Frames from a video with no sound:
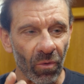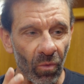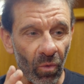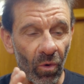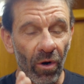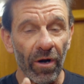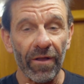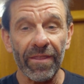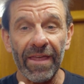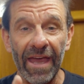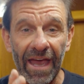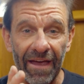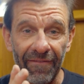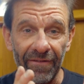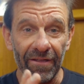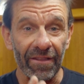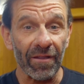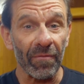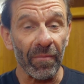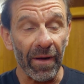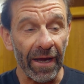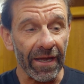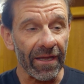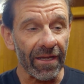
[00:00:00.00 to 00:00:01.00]
worth having
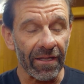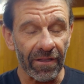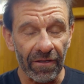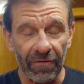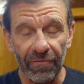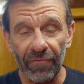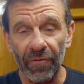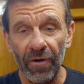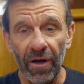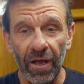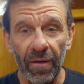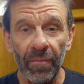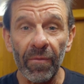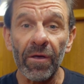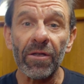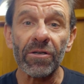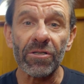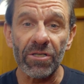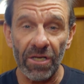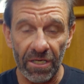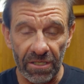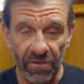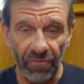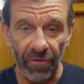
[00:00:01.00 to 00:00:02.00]
the mic in the frame
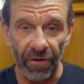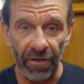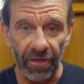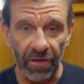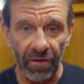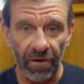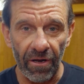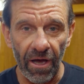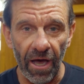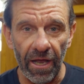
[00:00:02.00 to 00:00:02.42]
just for the good